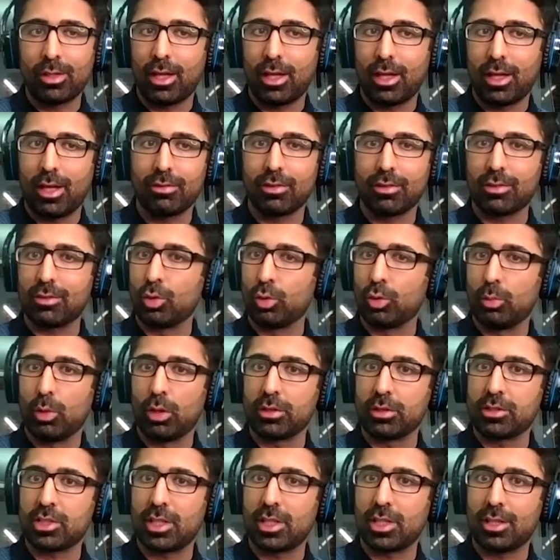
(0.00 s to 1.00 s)
have a
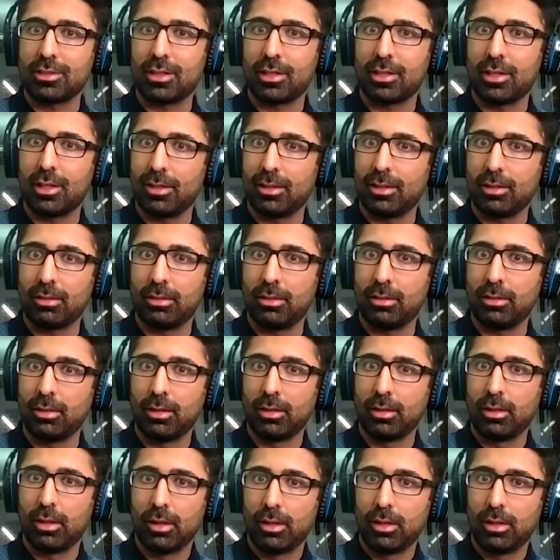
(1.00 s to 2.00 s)
snowball's chance in hell.
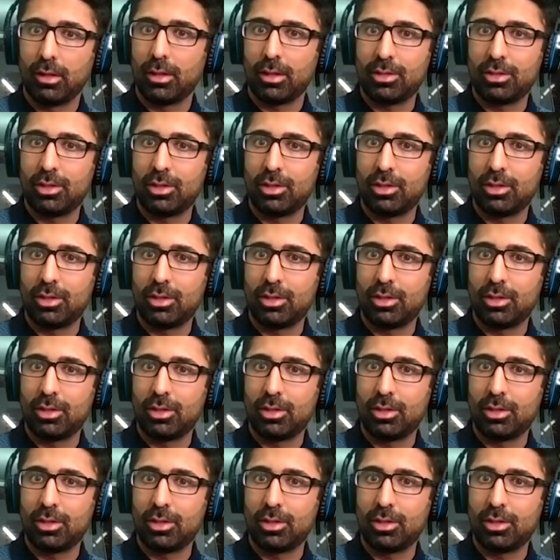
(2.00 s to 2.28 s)
Yeah.